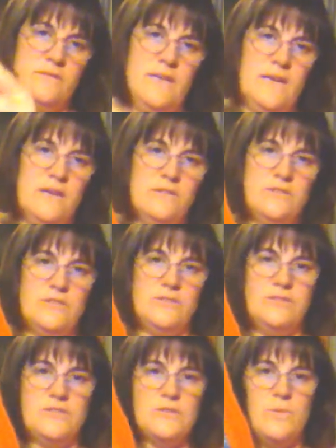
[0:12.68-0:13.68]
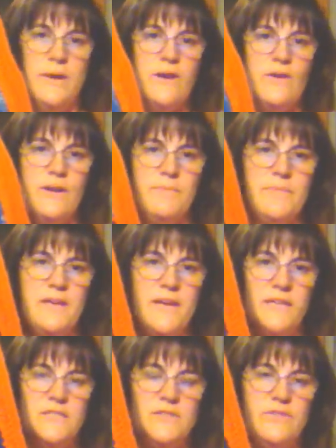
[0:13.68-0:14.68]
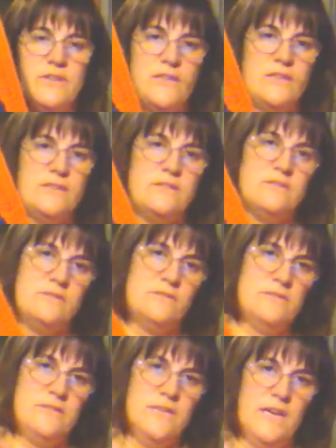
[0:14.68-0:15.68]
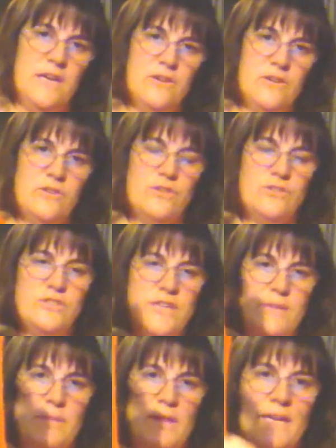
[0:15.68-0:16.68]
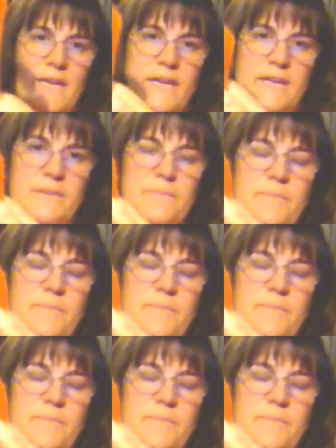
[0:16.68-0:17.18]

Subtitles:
how to square up the edge of a knitted or crocheted blanket,